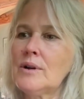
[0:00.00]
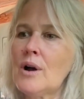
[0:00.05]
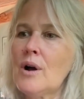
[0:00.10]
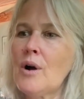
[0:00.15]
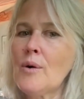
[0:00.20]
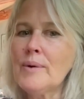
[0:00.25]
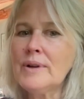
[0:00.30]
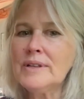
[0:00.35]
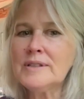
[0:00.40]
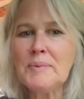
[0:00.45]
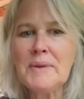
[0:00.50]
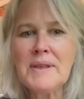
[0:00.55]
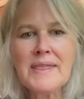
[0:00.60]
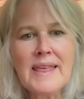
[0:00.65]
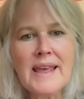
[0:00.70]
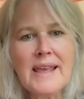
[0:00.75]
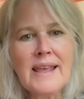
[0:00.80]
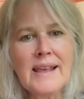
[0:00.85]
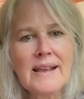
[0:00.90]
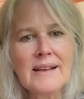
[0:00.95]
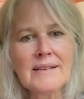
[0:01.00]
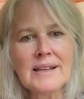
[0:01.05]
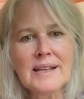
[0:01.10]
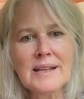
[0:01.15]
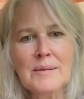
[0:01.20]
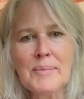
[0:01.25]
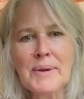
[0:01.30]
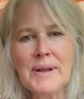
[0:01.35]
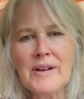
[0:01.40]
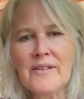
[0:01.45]
Always be thinking a
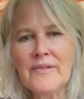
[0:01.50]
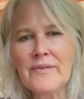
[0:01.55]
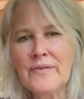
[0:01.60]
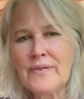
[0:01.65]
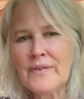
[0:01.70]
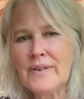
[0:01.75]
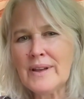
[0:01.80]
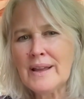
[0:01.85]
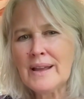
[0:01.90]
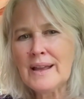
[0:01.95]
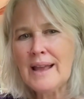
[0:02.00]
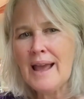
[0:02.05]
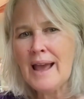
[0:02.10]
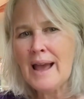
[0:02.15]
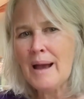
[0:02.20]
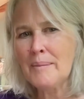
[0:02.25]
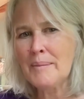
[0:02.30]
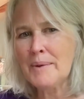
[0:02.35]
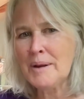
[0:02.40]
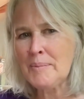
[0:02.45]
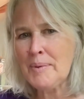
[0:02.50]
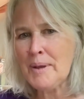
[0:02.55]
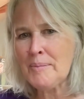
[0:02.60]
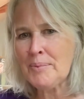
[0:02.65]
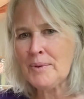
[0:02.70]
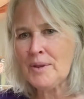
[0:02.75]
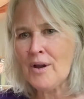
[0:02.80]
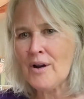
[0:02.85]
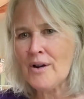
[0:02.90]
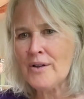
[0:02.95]
little bit of how many
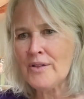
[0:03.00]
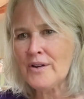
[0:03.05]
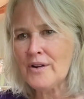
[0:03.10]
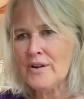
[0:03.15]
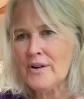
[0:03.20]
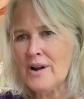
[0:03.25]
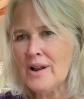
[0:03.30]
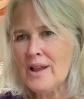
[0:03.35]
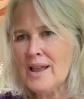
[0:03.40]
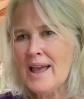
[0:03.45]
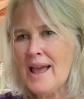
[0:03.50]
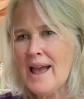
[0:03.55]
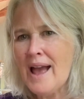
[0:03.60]
people are there?